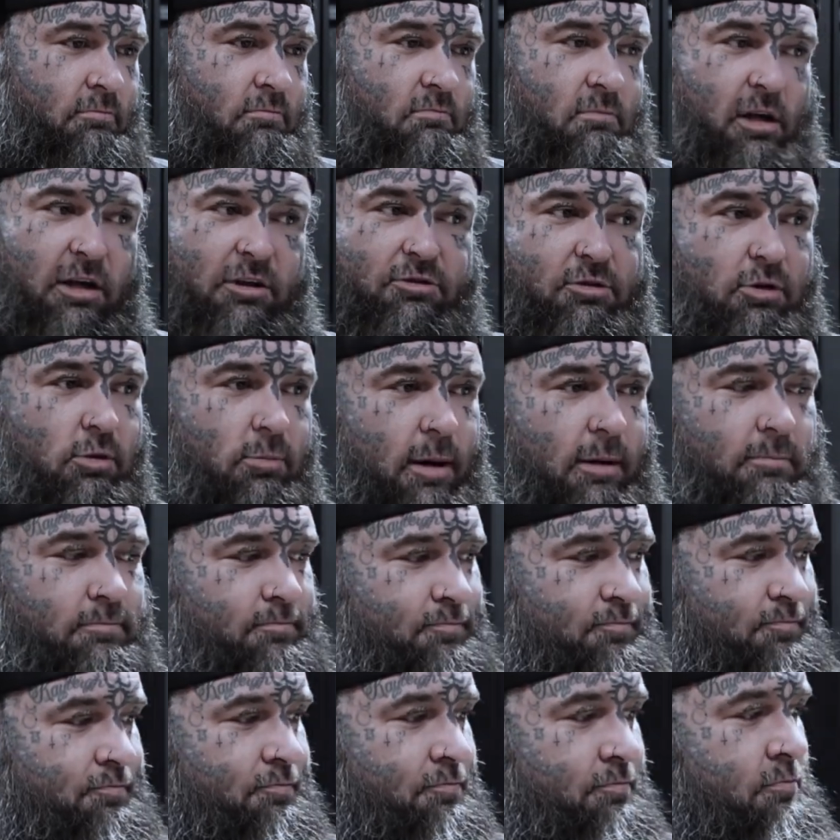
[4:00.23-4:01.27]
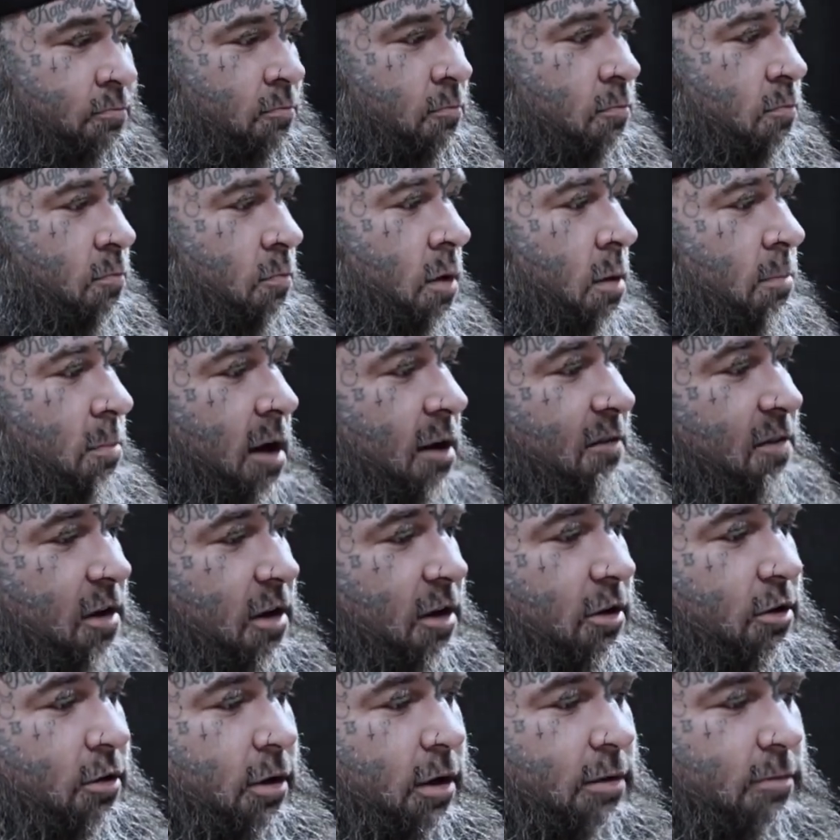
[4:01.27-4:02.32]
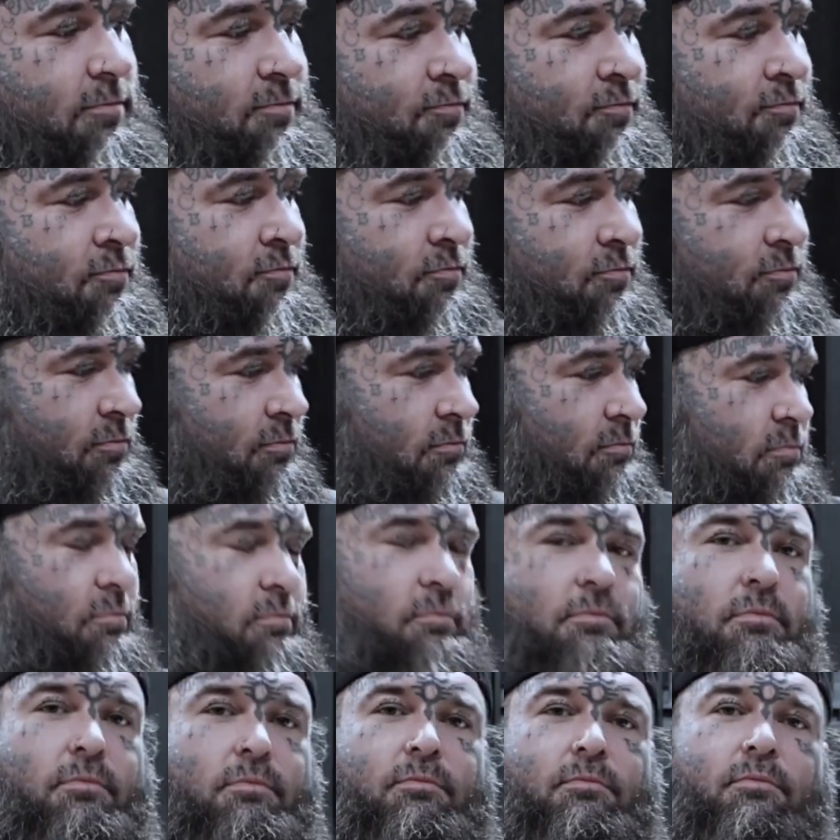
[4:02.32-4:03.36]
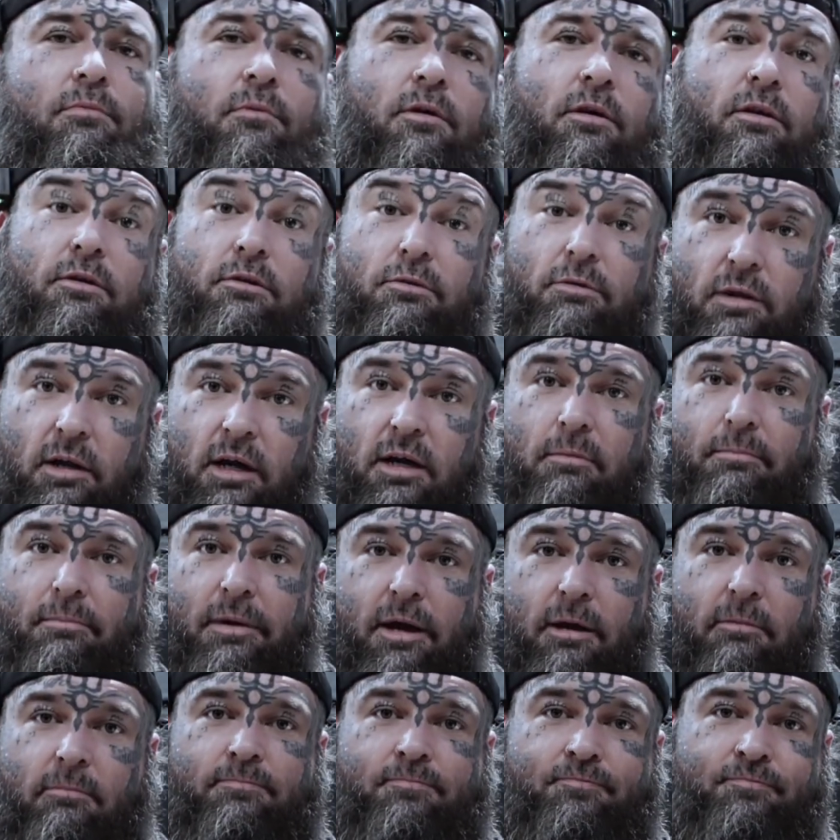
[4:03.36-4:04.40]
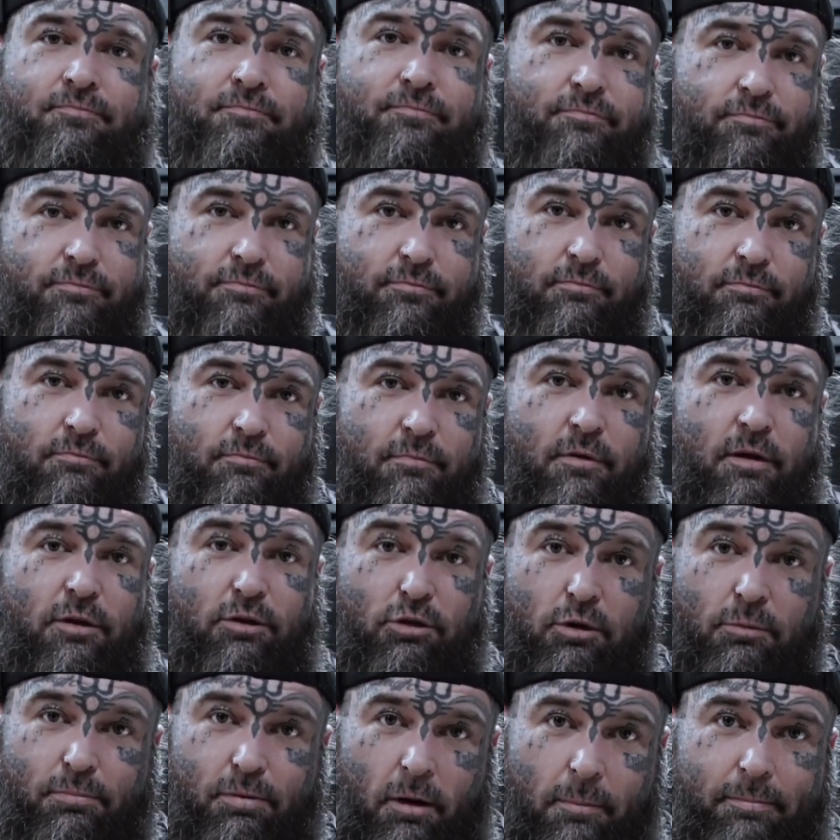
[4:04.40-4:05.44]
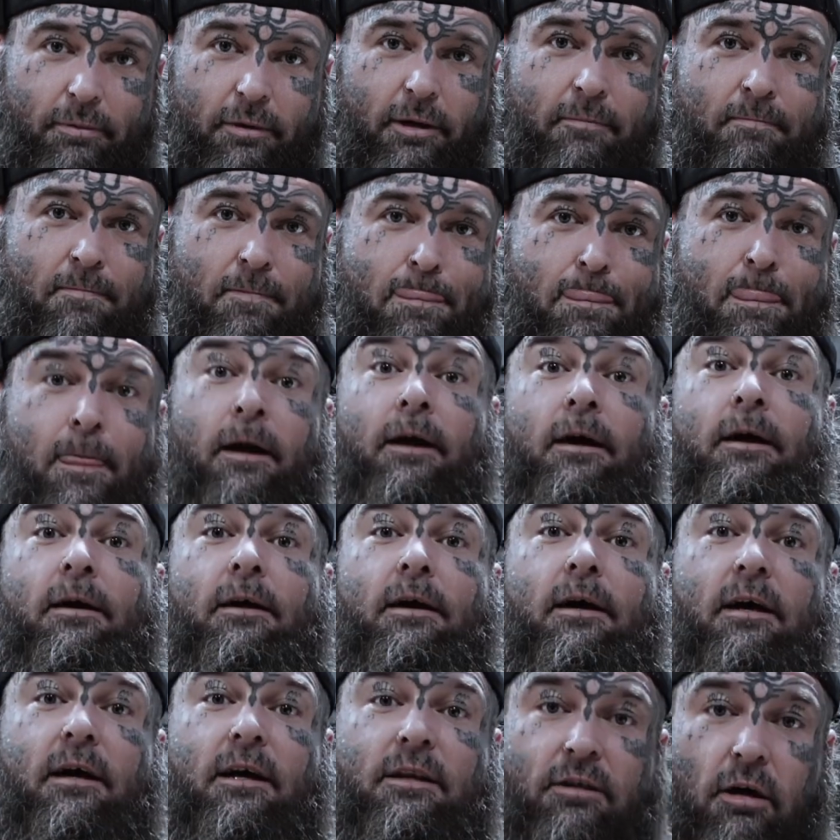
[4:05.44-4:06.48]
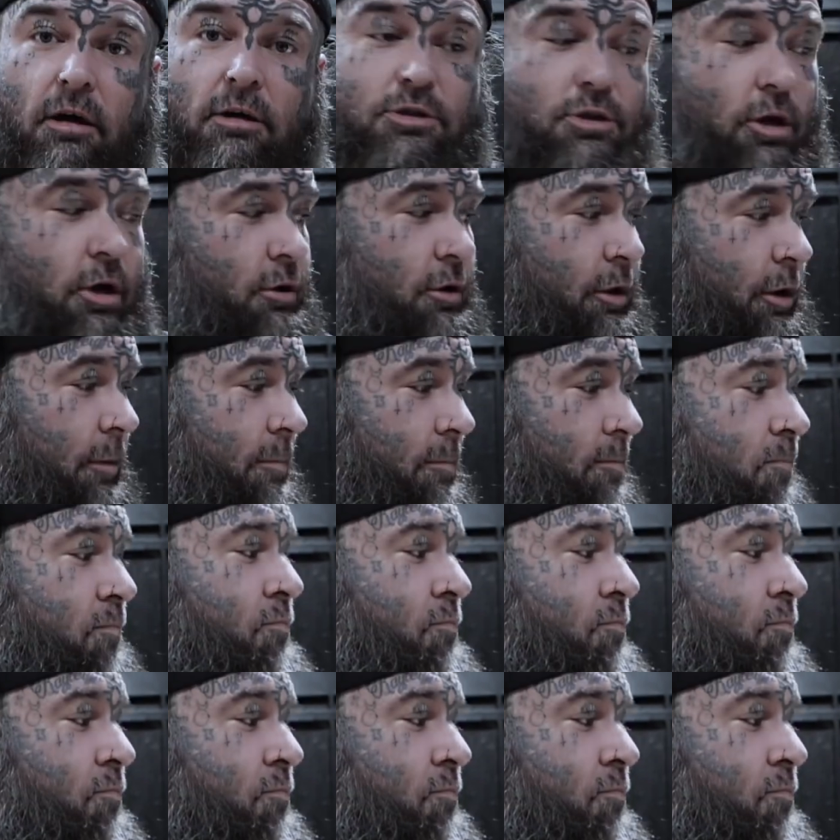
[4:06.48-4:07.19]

That's cool, man. But if you're going to do it like a man. Do it properly. And don't choke on it.